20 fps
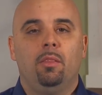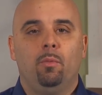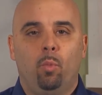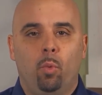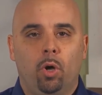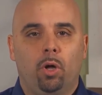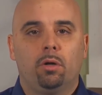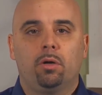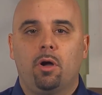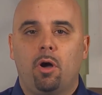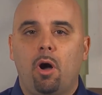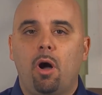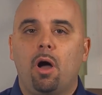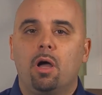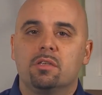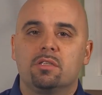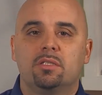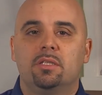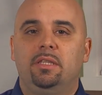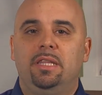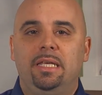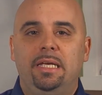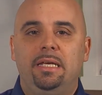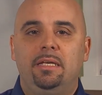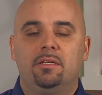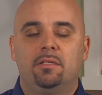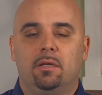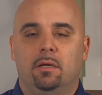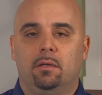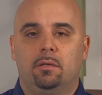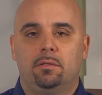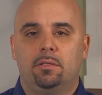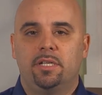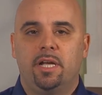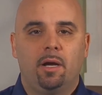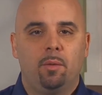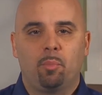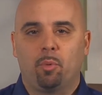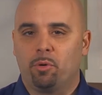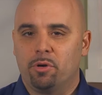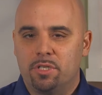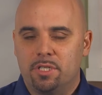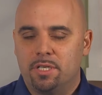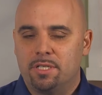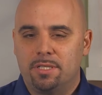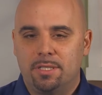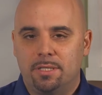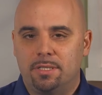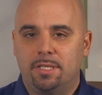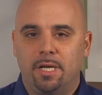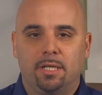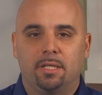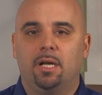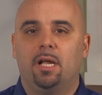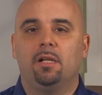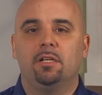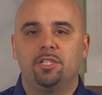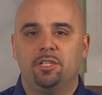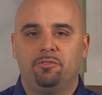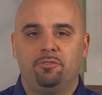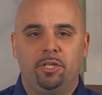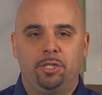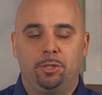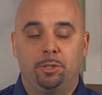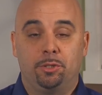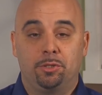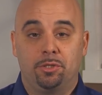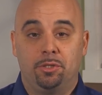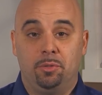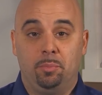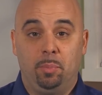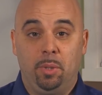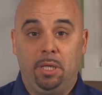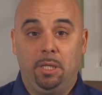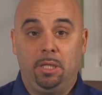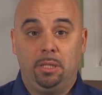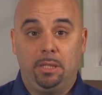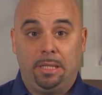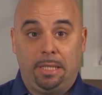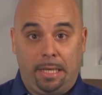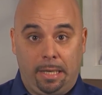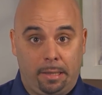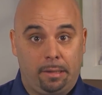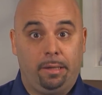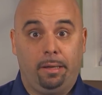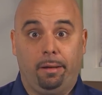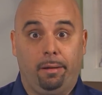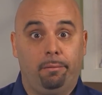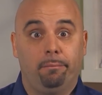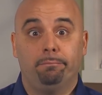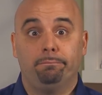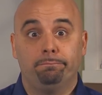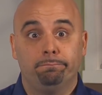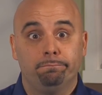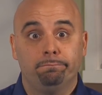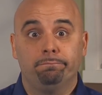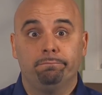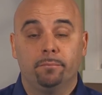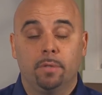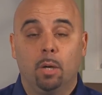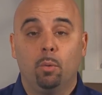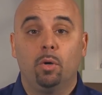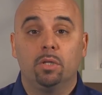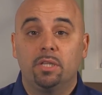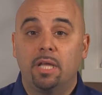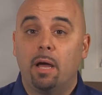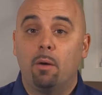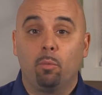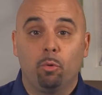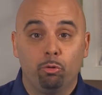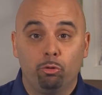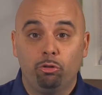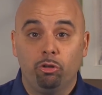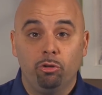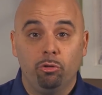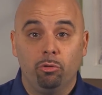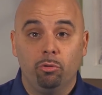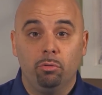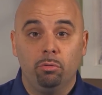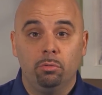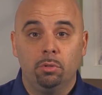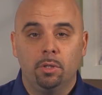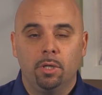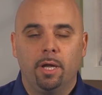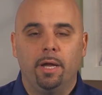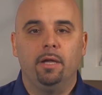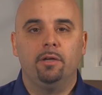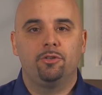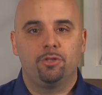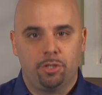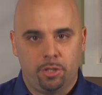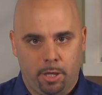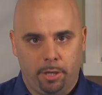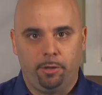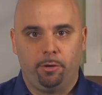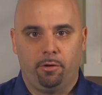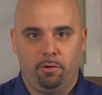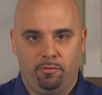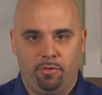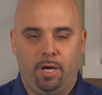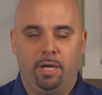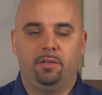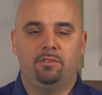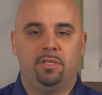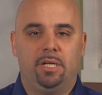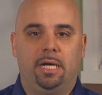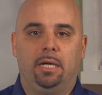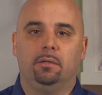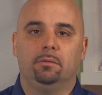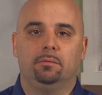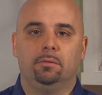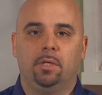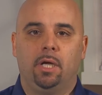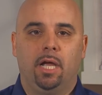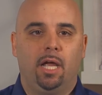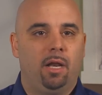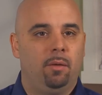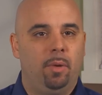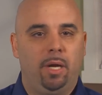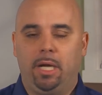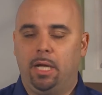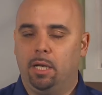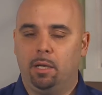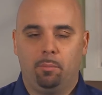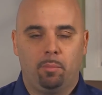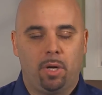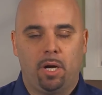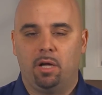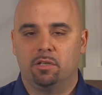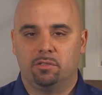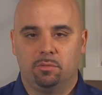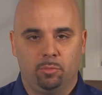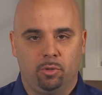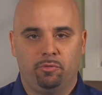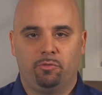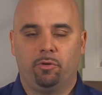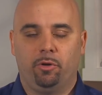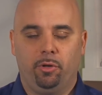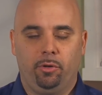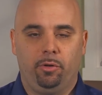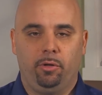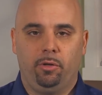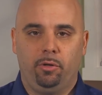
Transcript: will cause these tamper-resistant technology features to be kicked in. And what that will do is shut your device down and make it impossible for you to